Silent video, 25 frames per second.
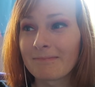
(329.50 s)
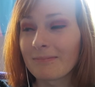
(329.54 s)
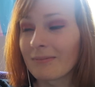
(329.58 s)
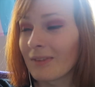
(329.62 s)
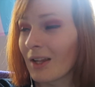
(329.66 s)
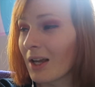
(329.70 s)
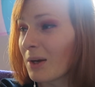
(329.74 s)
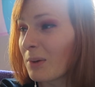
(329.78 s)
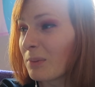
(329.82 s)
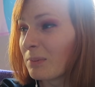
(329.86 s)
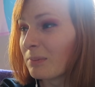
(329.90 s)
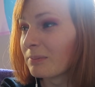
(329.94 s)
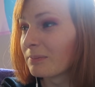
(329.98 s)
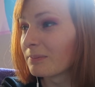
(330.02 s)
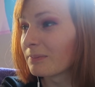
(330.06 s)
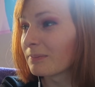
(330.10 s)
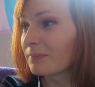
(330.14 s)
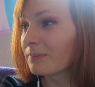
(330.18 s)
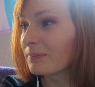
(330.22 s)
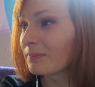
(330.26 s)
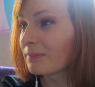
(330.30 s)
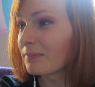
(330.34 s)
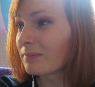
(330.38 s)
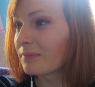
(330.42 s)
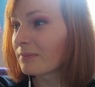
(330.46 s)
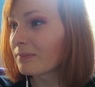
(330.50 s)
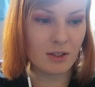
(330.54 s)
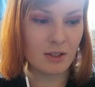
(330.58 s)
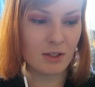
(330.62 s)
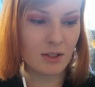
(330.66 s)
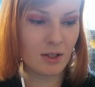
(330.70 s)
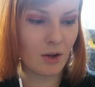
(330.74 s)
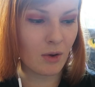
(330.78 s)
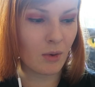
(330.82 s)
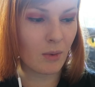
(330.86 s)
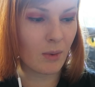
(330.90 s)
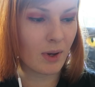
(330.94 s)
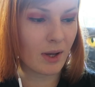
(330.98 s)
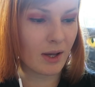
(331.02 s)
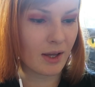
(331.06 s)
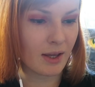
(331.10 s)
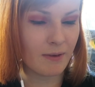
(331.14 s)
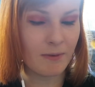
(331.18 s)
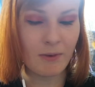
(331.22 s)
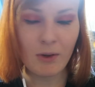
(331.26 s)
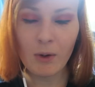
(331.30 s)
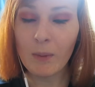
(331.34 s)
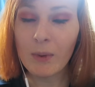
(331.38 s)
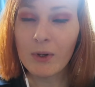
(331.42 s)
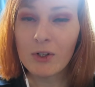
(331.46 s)
No. So
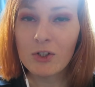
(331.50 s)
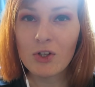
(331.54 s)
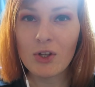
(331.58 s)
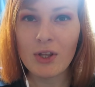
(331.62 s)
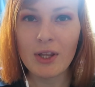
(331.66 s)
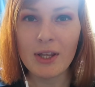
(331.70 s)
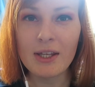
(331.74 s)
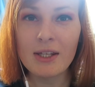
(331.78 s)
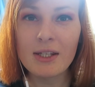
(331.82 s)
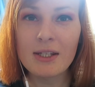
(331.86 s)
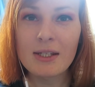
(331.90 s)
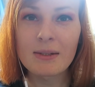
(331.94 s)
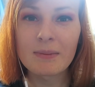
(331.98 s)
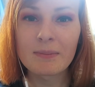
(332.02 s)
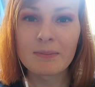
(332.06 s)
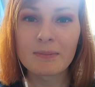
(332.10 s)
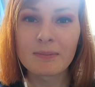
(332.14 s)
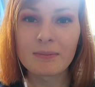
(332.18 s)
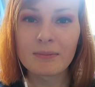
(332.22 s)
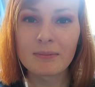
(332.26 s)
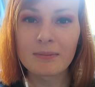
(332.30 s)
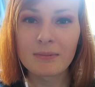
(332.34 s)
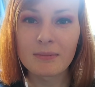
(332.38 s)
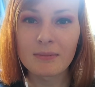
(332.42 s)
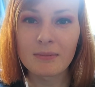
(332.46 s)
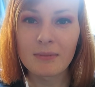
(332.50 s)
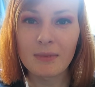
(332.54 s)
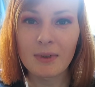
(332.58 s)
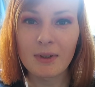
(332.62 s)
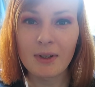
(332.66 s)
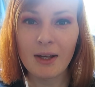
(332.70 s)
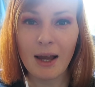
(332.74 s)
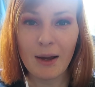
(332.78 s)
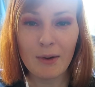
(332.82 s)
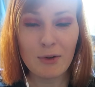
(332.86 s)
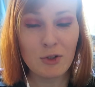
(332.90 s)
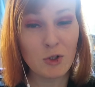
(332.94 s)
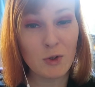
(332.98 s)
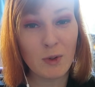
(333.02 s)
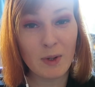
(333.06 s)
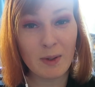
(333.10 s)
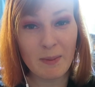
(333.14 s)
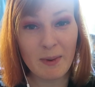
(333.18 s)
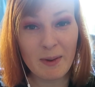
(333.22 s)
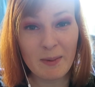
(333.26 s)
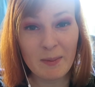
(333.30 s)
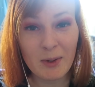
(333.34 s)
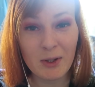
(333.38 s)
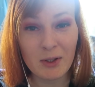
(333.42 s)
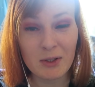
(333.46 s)
if you're watching this, how do you eat
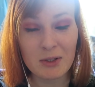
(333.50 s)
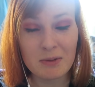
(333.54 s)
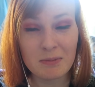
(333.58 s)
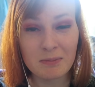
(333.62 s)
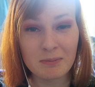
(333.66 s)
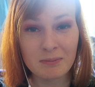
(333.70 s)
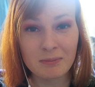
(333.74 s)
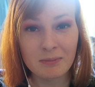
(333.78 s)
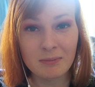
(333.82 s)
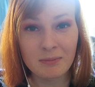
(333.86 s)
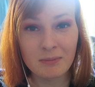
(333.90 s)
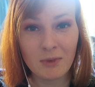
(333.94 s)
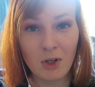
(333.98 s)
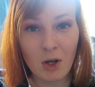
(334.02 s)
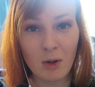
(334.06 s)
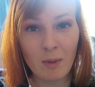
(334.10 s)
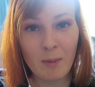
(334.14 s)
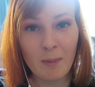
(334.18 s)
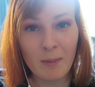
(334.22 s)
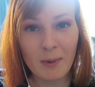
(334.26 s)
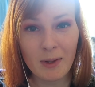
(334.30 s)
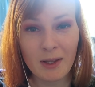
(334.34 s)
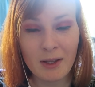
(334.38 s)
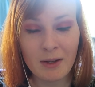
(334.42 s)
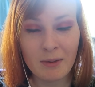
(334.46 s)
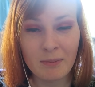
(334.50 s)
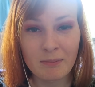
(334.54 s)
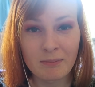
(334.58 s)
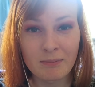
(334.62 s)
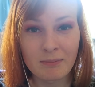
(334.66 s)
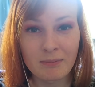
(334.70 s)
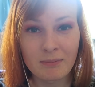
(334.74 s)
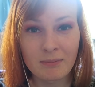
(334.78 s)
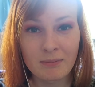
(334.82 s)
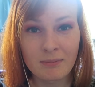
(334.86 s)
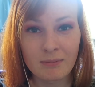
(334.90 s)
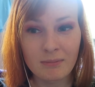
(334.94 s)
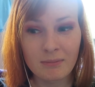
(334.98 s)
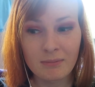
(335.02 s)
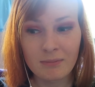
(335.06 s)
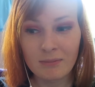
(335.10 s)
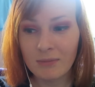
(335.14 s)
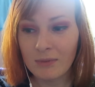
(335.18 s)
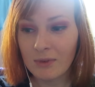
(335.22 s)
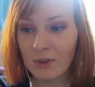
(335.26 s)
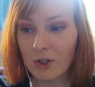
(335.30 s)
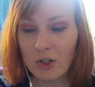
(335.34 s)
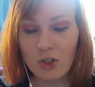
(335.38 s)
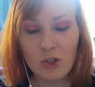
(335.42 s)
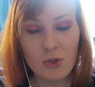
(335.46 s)
meatballs? Comment below.
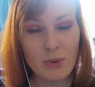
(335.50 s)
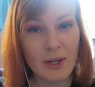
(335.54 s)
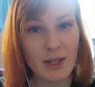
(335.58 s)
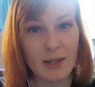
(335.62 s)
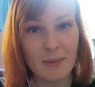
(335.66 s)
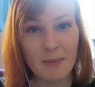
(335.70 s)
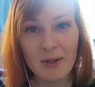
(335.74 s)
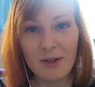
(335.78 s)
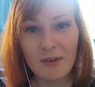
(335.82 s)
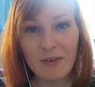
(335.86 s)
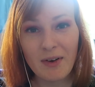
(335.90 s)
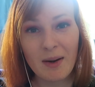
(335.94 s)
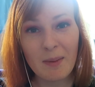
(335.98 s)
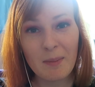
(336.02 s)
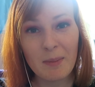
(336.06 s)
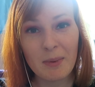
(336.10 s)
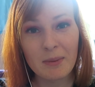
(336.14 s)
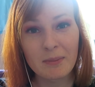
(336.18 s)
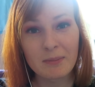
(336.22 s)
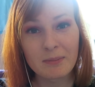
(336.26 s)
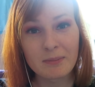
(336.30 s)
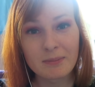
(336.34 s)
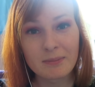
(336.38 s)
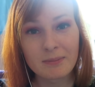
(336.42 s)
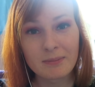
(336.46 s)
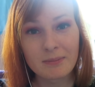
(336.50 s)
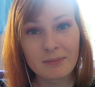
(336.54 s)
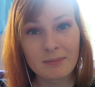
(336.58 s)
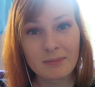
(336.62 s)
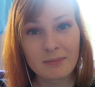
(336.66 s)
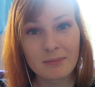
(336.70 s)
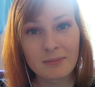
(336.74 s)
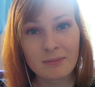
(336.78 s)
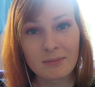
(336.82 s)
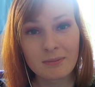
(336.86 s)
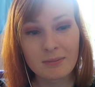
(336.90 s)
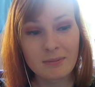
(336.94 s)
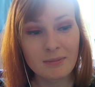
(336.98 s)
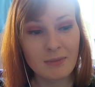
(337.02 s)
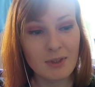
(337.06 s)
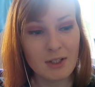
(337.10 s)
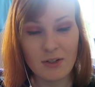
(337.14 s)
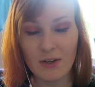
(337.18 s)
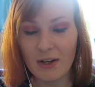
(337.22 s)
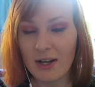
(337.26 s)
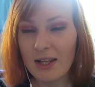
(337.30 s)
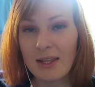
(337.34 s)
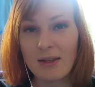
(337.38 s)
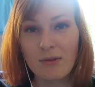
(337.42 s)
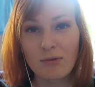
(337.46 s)
Could you eat them in a wrap? Is
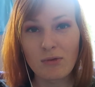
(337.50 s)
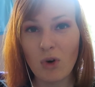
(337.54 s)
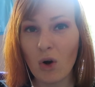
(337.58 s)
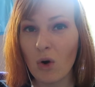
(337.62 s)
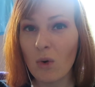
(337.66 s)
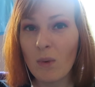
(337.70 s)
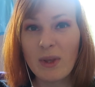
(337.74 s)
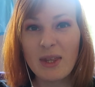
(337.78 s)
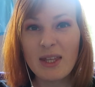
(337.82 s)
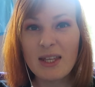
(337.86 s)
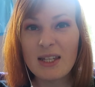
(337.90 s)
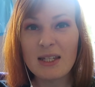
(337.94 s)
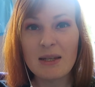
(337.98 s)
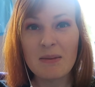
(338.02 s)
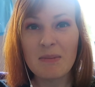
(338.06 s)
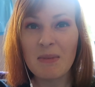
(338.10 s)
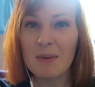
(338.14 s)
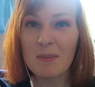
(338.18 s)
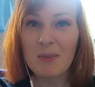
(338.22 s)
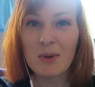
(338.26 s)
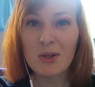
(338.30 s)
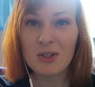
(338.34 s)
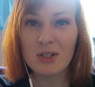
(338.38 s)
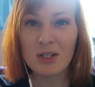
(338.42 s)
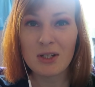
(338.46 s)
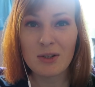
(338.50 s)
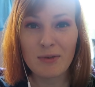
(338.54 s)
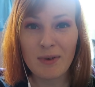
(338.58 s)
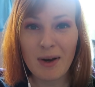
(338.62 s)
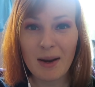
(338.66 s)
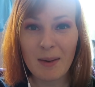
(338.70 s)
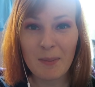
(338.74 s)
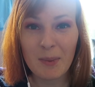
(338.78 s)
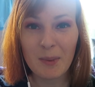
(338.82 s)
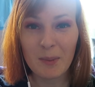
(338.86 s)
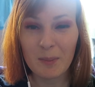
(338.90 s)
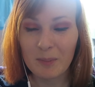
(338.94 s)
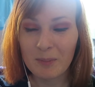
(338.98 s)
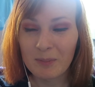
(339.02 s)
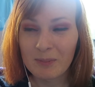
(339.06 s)
there anything wrong with eating meatballs in a wrap?